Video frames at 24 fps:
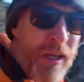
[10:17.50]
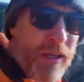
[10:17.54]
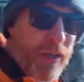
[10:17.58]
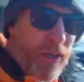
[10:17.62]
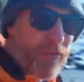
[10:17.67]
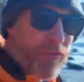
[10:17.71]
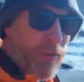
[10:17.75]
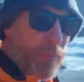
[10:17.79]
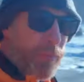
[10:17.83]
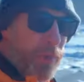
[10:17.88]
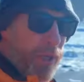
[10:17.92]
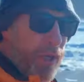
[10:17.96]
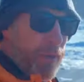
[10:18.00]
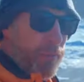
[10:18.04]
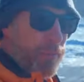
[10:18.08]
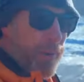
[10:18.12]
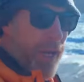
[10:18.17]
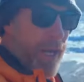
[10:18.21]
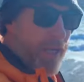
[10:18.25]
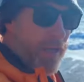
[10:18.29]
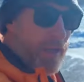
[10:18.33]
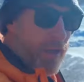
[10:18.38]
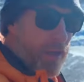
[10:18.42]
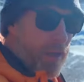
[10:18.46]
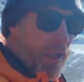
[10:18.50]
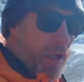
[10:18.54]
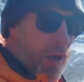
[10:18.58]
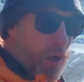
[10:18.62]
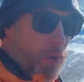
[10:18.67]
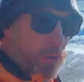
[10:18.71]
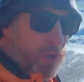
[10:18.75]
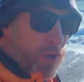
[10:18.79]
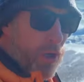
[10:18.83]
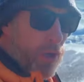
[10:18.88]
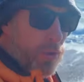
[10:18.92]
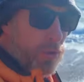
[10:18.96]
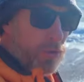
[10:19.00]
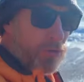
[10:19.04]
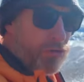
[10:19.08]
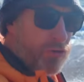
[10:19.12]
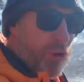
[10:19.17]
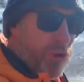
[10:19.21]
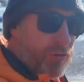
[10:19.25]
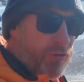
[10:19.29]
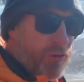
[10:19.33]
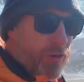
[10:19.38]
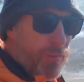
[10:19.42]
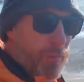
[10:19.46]
There's a big bank of cloud now
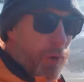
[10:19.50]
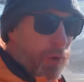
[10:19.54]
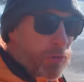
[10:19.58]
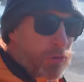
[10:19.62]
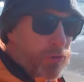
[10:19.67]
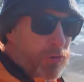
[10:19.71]
just about